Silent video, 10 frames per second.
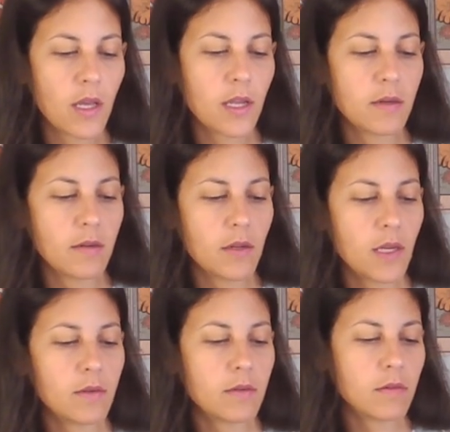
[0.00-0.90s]
and,
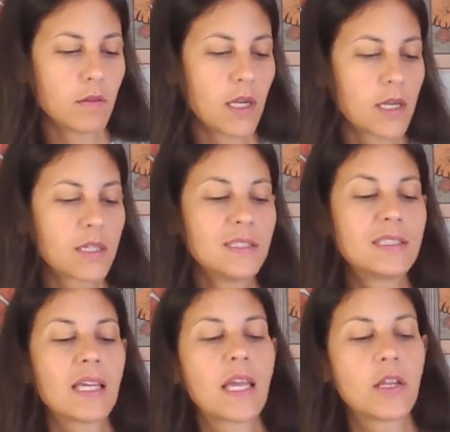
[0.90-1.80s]
and, and
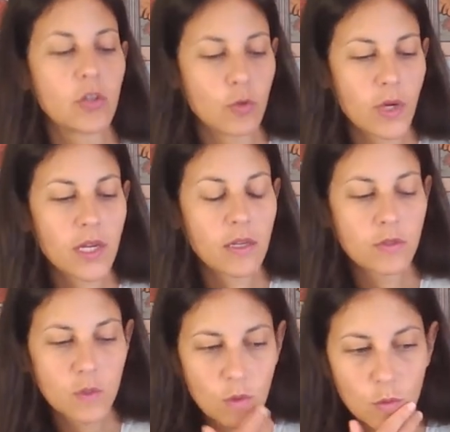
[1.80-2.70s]
contain you, right?
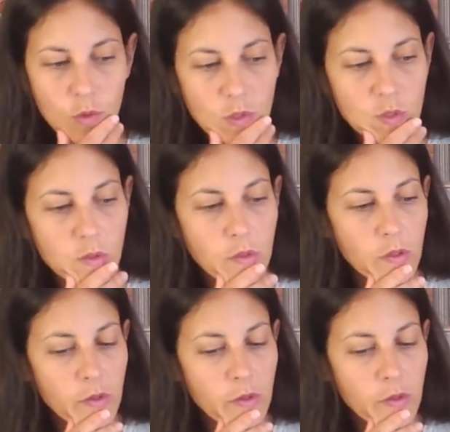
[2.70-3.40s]
it was